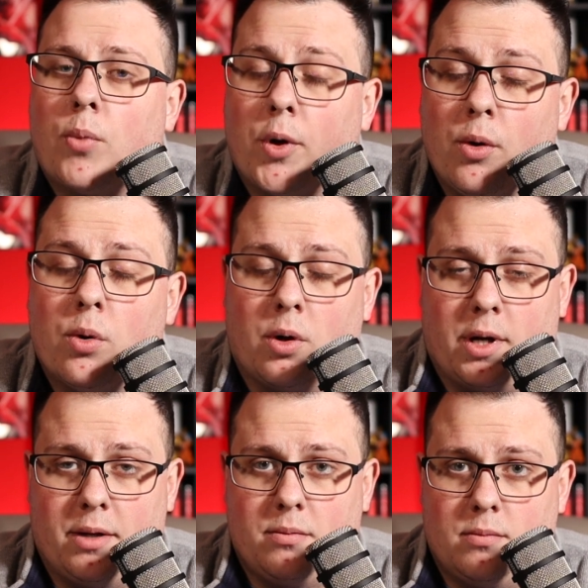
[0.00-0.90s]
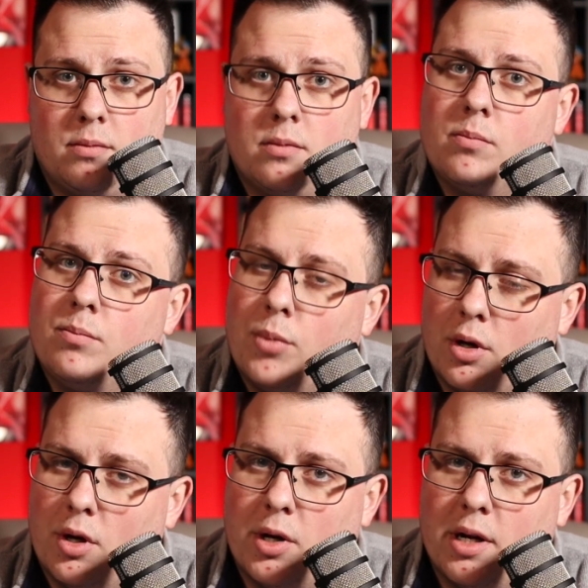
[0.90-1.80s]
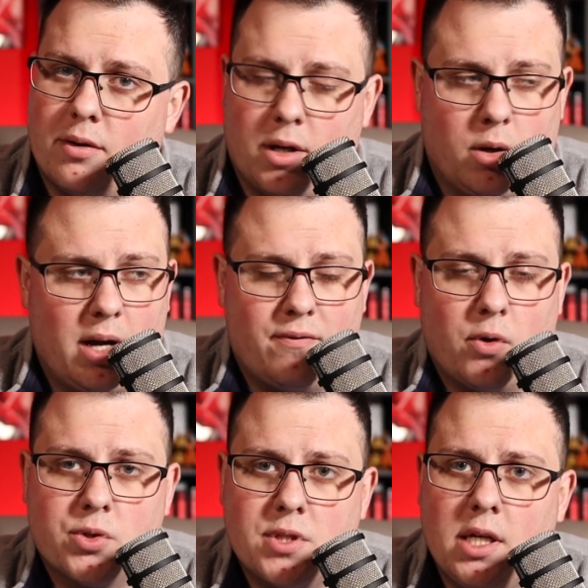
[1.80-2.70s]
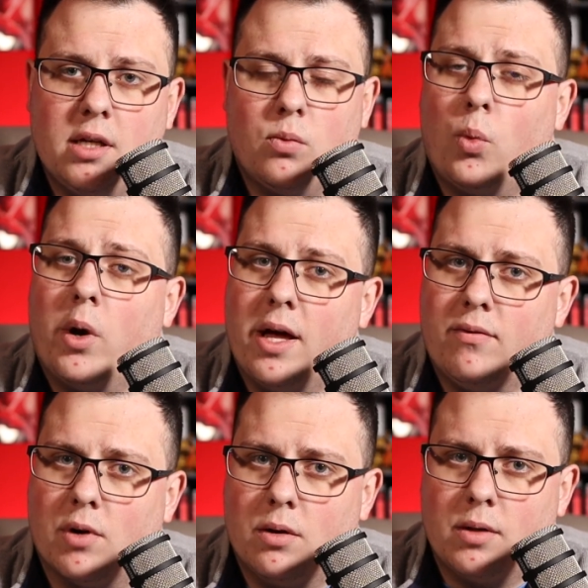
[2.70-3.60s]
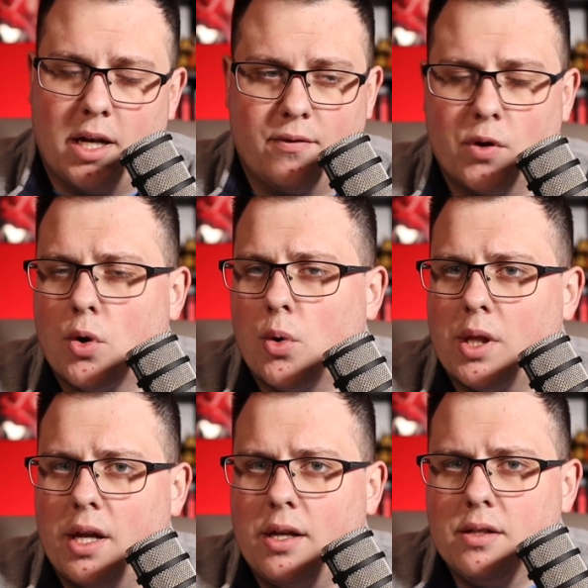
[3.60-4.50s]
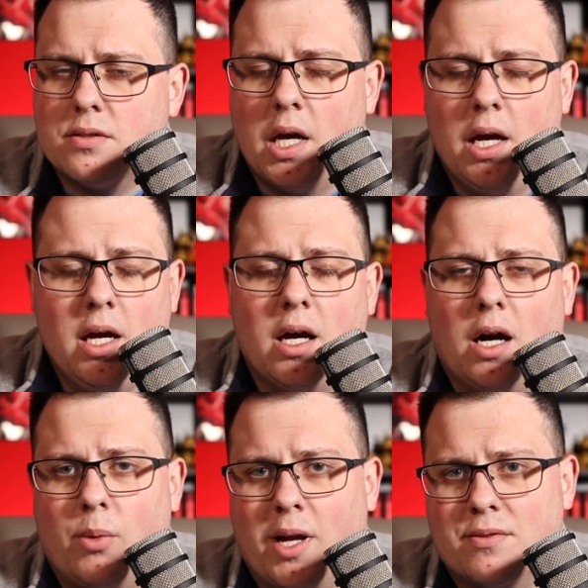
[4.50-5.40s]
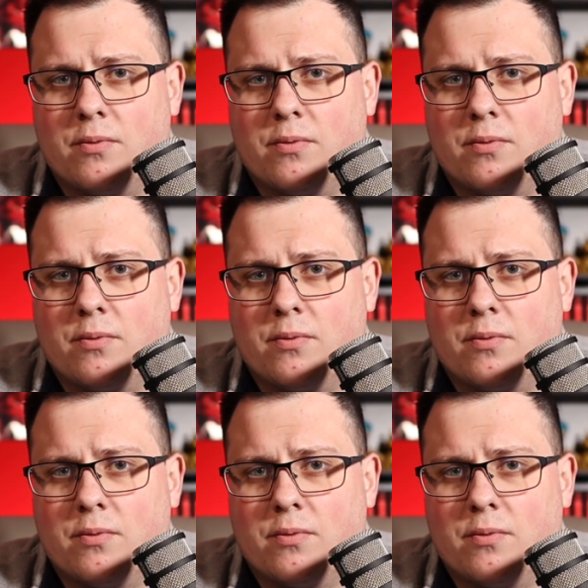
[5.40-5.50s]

pre-order it, put it on your, you know, FOC it, whatever. And if you don't know what that is, uh, we have